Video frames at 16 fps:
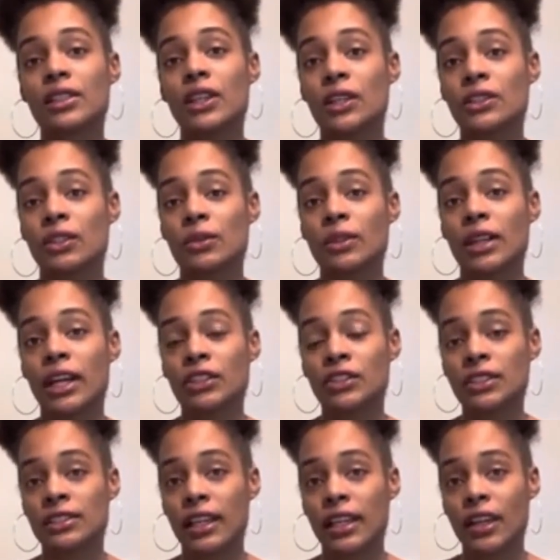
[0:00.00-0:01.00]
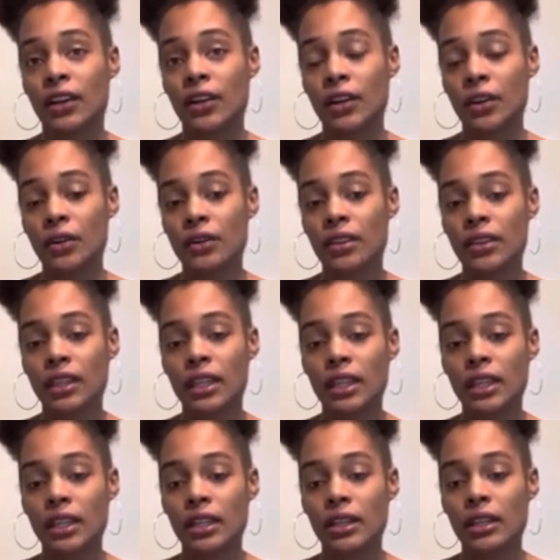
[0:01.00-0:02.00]
So not just like our
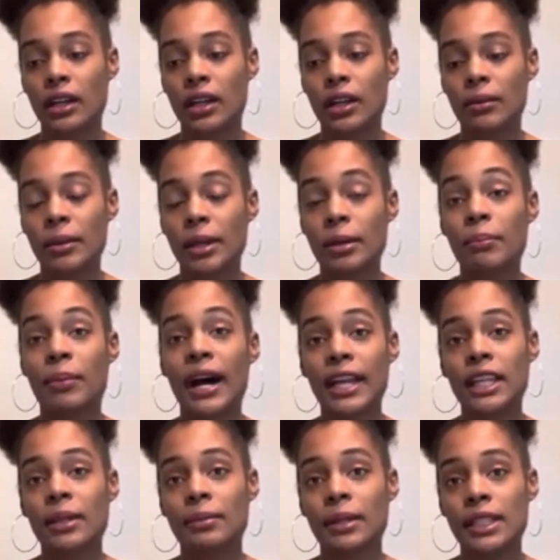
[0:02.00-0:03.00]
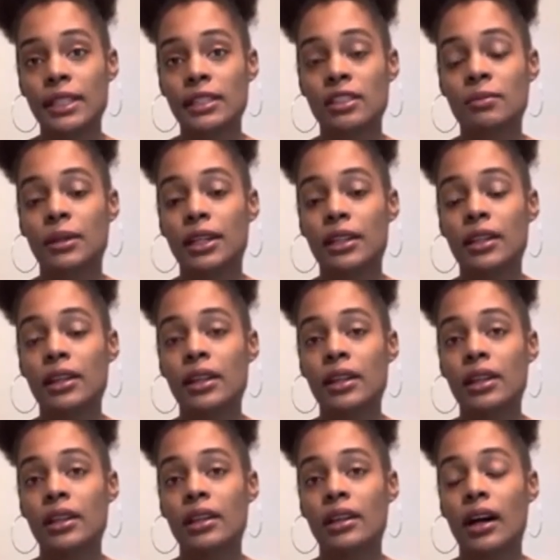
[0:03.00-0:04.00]
earthly embodiments, but
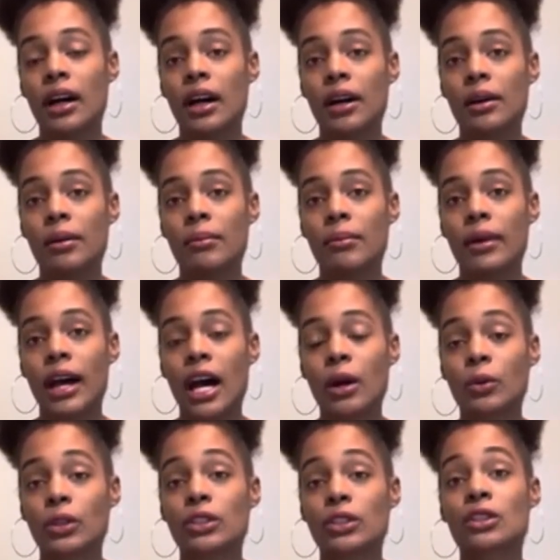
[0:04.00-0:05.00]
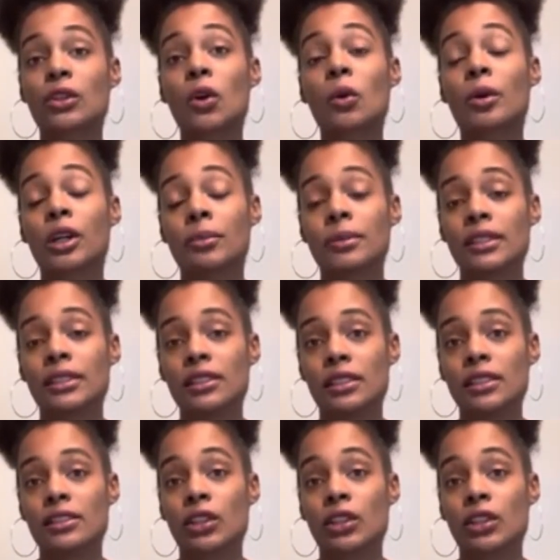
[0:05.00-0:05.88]
our soul purposes.